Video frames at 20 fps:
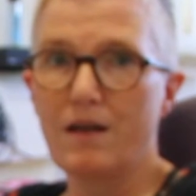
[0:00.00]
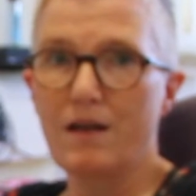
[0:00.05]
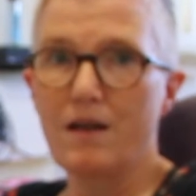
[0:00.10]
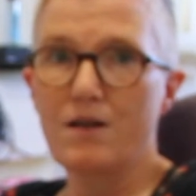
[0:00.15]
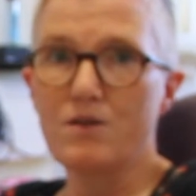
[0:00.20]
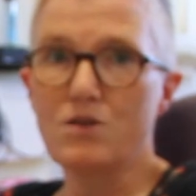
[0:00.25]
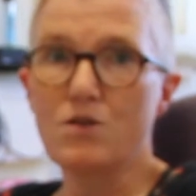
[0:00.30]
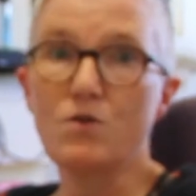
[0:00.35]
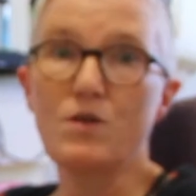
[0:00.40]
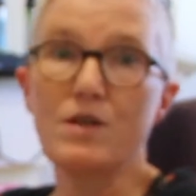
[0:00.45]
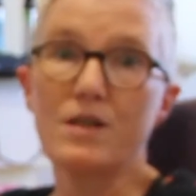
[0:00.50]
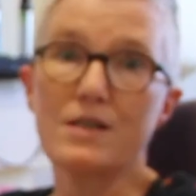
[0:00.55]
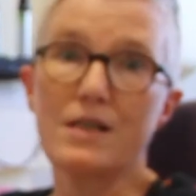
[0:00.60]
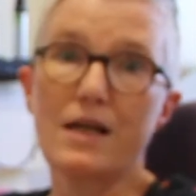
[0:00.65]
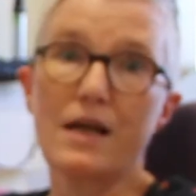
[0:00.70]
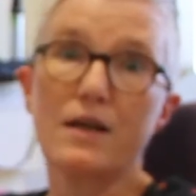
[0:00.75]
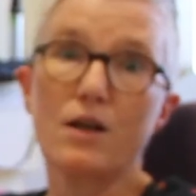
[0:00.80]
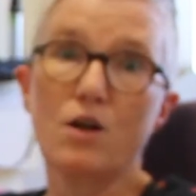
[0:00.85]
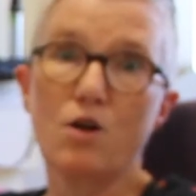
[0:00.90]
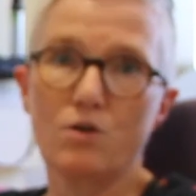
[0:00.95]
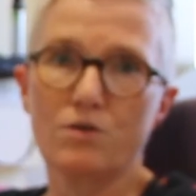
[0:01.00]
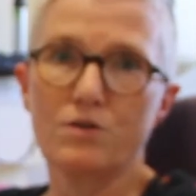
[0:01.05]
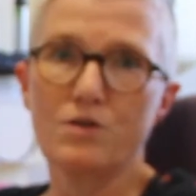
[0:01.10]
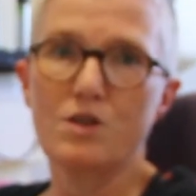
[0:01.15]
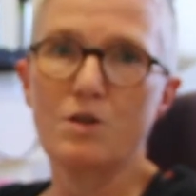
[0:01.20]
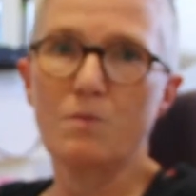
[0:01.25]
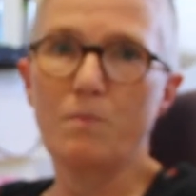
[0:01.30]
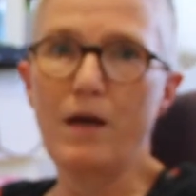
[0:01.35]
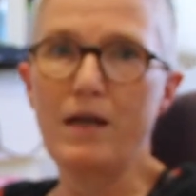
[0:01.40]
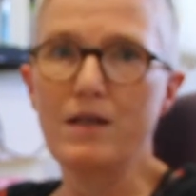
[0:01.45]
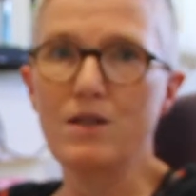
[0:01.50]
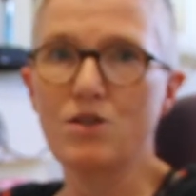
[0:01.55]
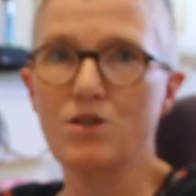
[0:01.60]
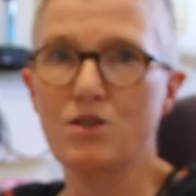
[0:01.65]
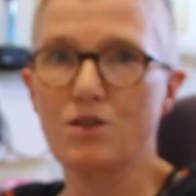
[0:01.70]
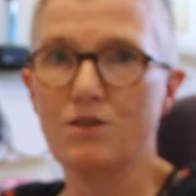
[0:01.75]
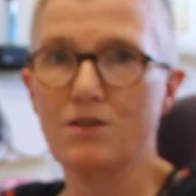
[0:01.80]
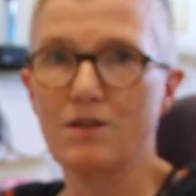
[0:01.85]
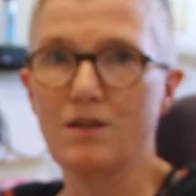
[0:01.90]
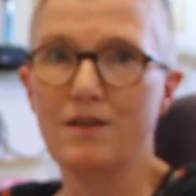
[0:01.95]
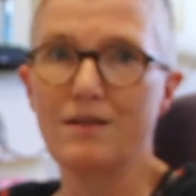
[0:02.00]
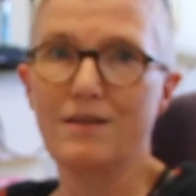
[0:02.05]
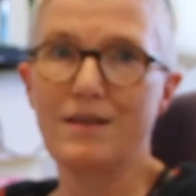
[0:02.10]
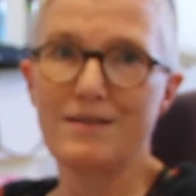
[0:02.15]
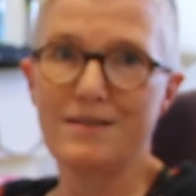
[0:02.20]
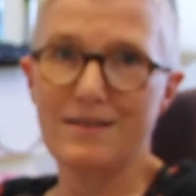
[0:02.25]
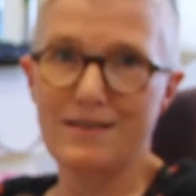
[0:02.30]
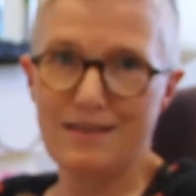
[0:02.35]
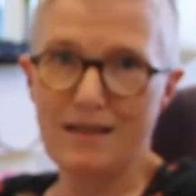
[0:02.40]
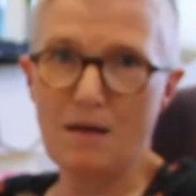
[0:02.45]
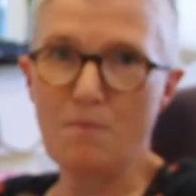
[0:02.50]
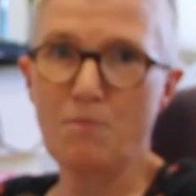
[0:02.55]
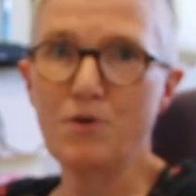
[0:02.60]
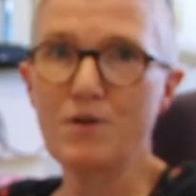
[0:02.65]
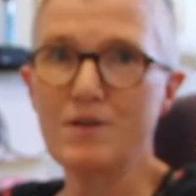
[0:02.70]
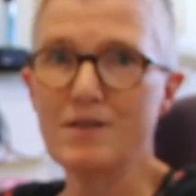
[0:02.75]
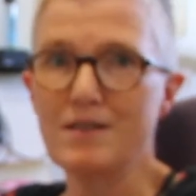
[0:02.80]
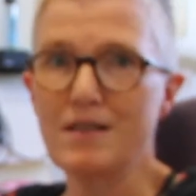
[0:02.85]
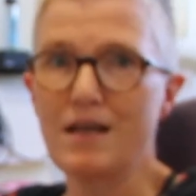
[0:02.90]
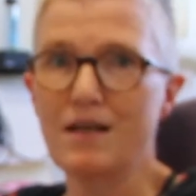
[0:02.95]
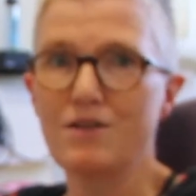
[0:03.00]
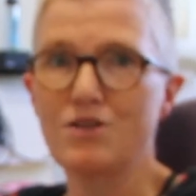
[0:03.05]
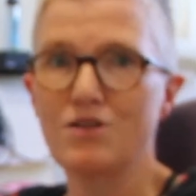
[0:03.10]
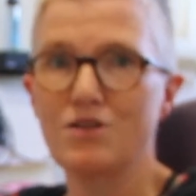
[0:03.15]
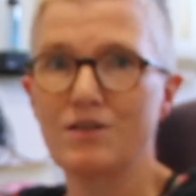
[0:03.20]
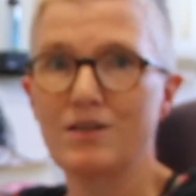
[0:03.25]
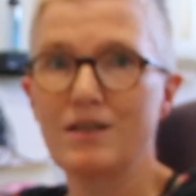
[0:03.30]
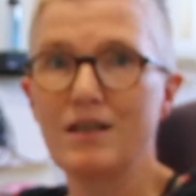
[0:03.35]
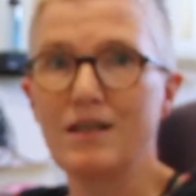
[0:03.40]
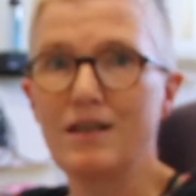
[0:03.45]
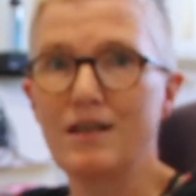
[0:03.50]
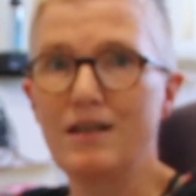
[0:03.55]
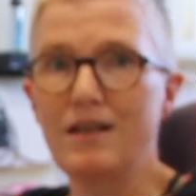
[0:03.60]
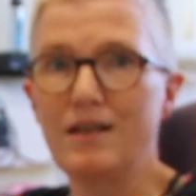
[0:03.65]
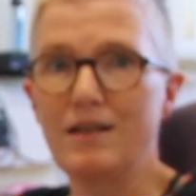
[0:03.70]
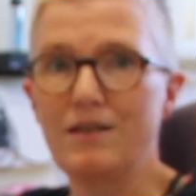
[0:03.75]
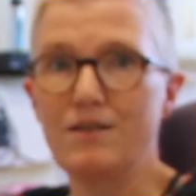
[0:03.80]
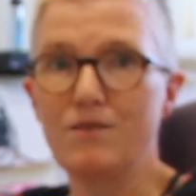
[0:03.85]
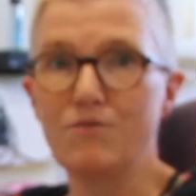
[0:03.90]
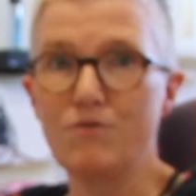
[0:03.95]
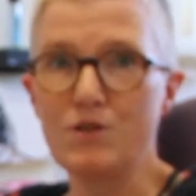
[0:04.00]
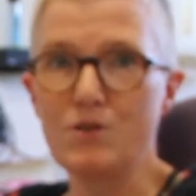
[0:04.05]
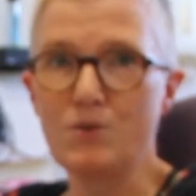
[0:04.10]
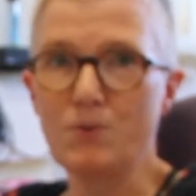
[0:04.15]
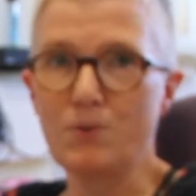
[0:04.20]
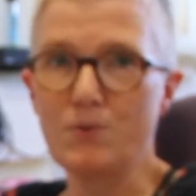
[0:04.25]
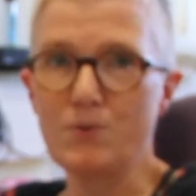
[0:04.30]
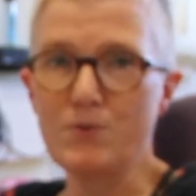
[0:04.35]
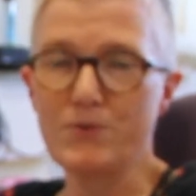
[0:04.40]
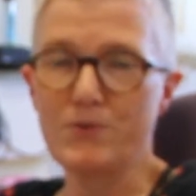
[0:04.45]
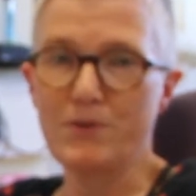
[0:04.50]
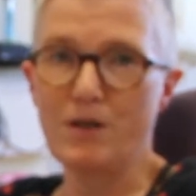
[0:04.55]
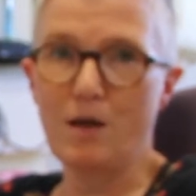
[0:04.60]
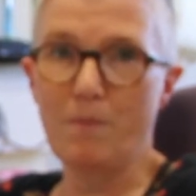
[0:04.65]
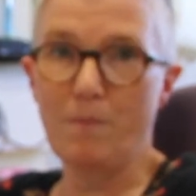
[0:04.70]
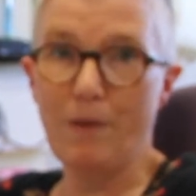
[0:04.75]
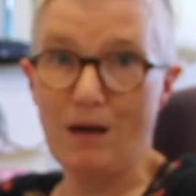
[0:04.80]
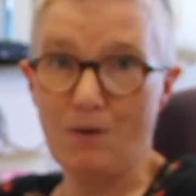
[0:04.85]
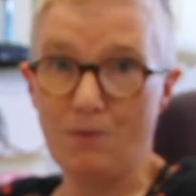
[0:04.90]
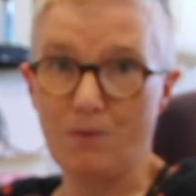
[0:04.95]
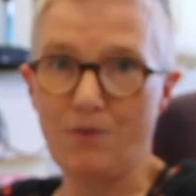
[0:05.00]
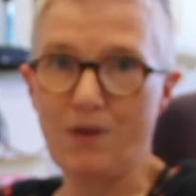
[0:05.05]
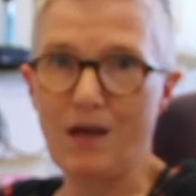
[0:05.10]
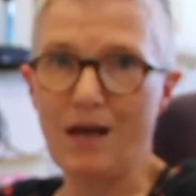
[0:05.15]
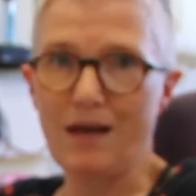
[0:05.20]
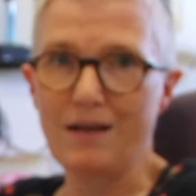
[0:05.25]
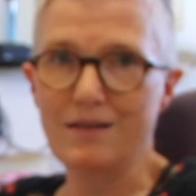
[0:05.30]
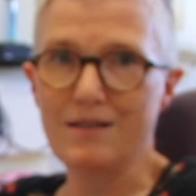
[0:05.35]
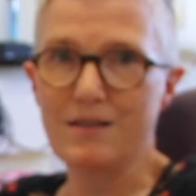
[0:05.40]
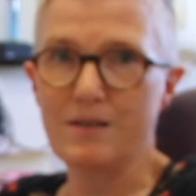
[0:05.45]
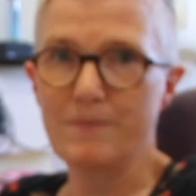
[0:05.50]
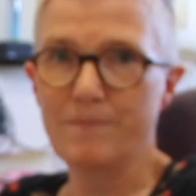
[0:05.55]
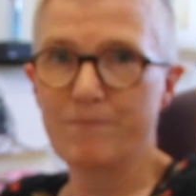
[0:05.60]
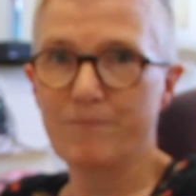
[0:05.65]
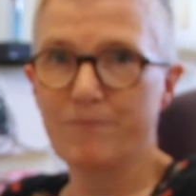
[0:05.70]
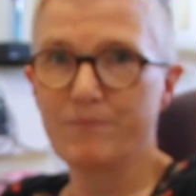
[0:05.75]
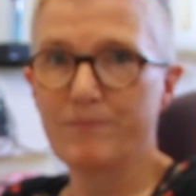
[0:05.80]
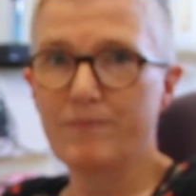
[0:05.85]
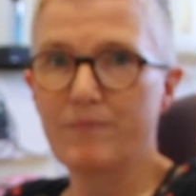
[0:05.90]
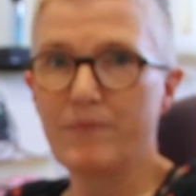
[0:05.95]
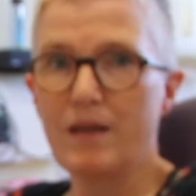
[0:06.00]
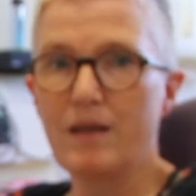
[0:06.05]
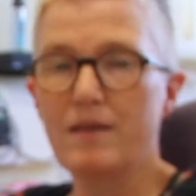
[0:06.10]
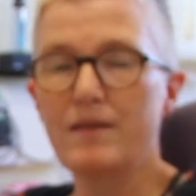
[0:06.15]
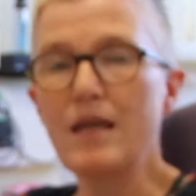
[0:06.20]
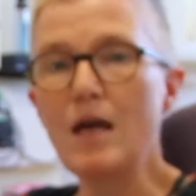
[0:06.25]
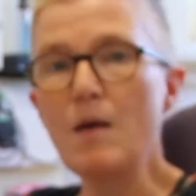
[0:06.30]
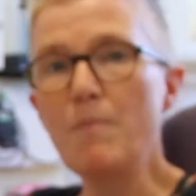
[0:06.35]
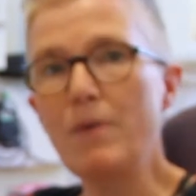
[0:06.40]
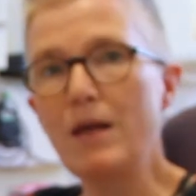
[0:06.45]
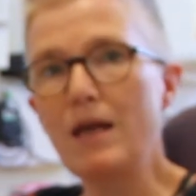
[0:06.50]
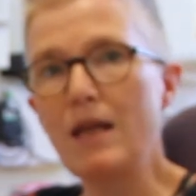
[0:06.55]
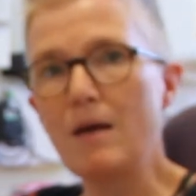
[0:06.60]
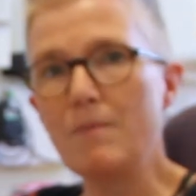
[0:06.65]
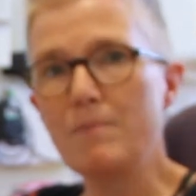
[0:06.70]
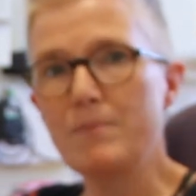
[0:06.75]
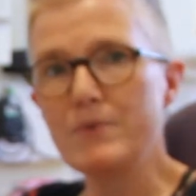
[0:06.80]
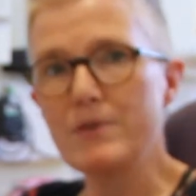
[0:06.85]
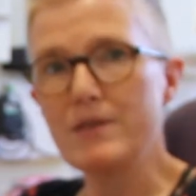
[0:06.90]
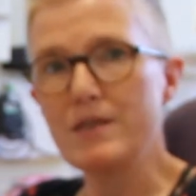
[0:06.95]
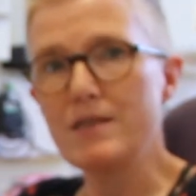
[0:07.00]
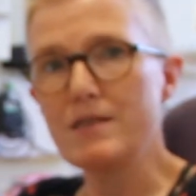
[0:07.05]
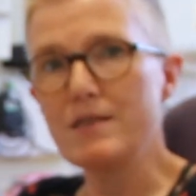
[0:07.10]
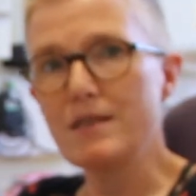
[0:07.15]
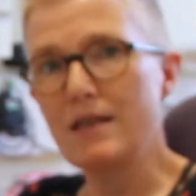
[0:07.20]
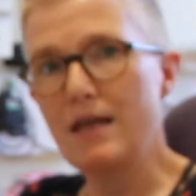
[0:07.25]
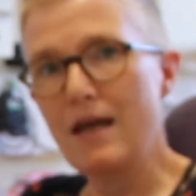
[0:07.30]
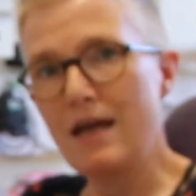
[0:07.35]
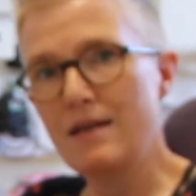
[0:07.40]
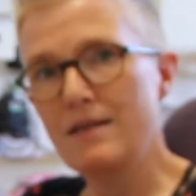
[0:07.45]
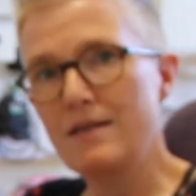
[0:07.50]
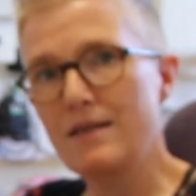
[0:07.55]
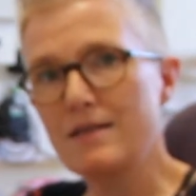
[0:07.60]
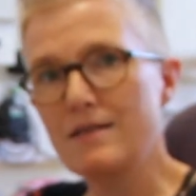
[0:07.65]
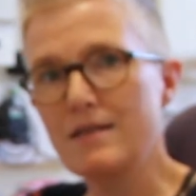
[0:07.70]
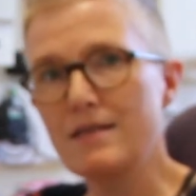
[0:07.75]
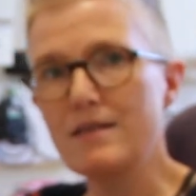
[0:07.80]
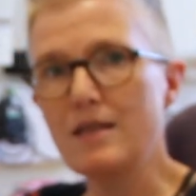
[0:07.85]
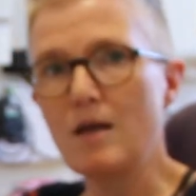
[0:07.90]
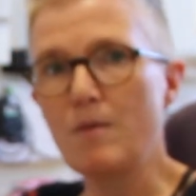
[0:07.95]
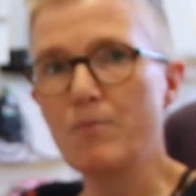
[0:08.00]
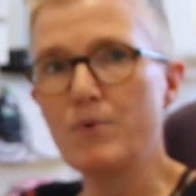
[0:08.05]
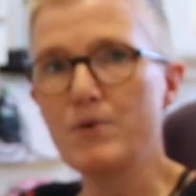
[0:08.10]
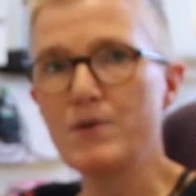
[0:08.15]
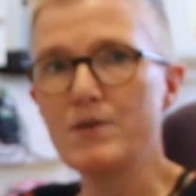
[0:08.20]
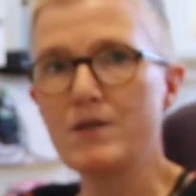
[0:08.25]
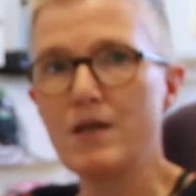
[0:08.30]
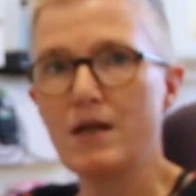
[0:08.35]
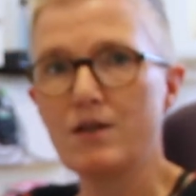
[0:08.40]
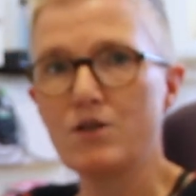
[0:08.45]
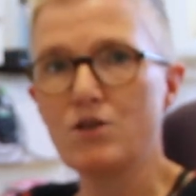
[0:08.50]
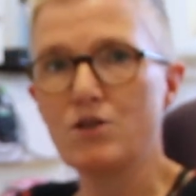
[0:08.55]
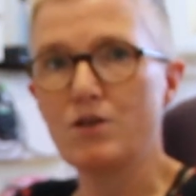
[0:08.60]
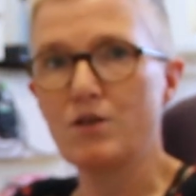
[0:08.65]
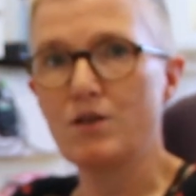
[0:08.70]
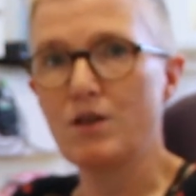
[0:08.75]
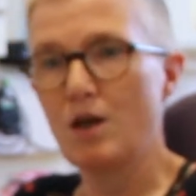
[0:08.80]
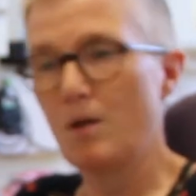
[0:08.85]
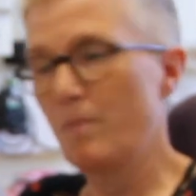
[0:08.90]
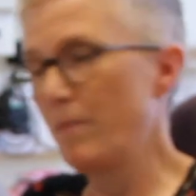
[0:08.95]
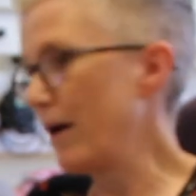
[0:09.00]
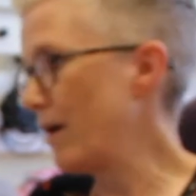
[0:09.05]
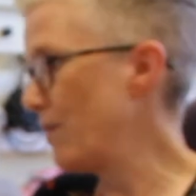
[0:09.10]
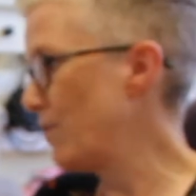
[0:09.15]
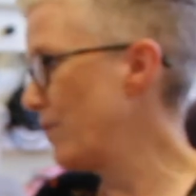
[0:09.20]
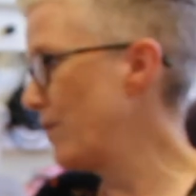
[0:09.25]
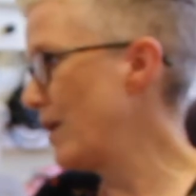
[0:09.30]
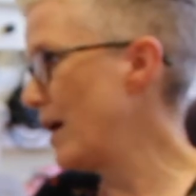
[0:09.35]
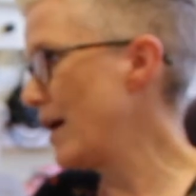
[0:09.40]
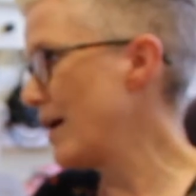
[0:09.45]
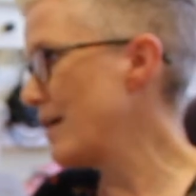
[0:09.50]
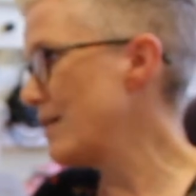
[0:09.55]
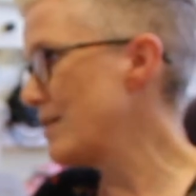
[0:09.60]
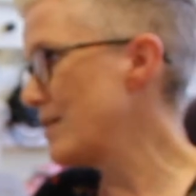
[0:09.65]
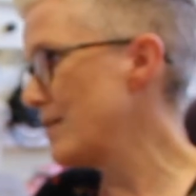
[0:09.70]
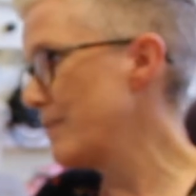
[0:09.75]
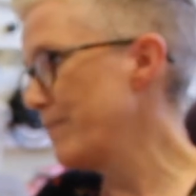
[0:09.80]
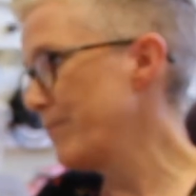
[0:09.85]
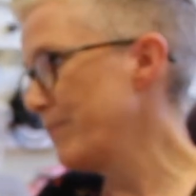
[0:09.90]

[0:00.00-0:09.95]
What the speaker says: So things like constipation, and there's a separate section in the resource about that. The epilepsies, again, there's a separate section about that.